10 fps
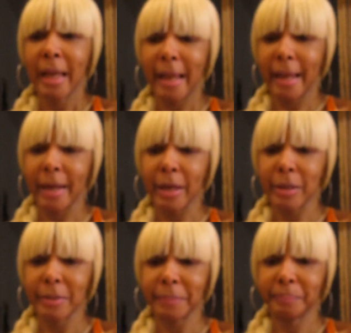And,
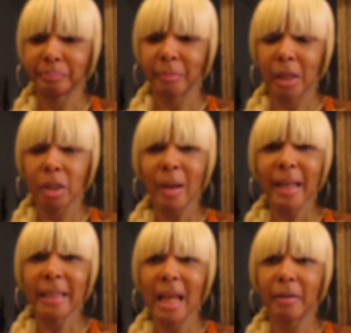um, so I
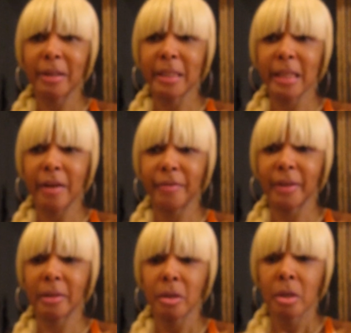get down and stuff
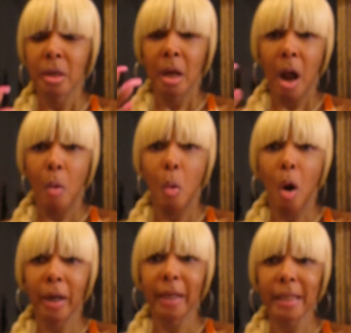and I'm
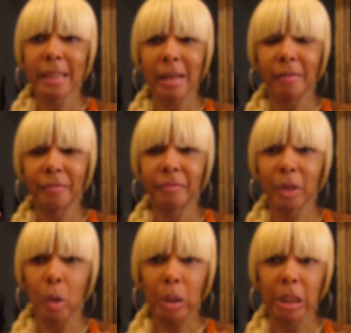walking and stuff,
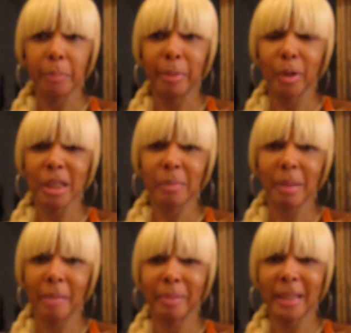going to the beauty
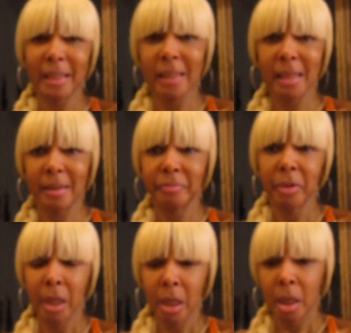spa places and
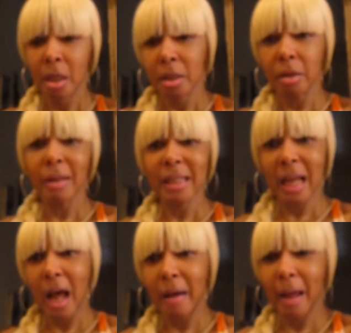so this
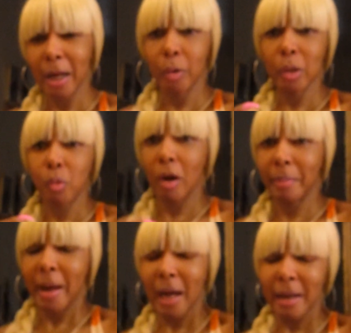guy I noticed walking
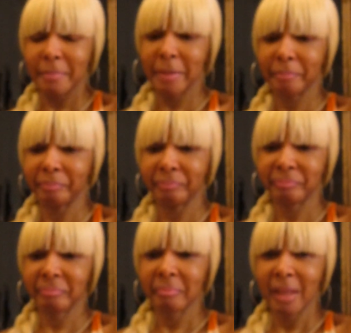behind me.
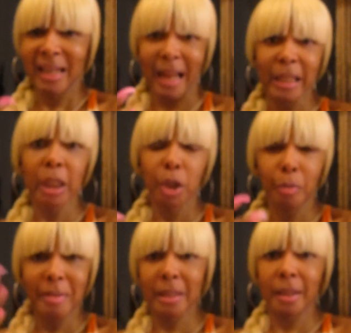Now he's a
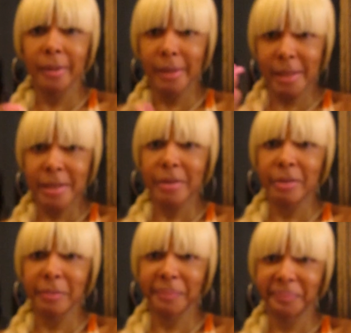little mentally ill.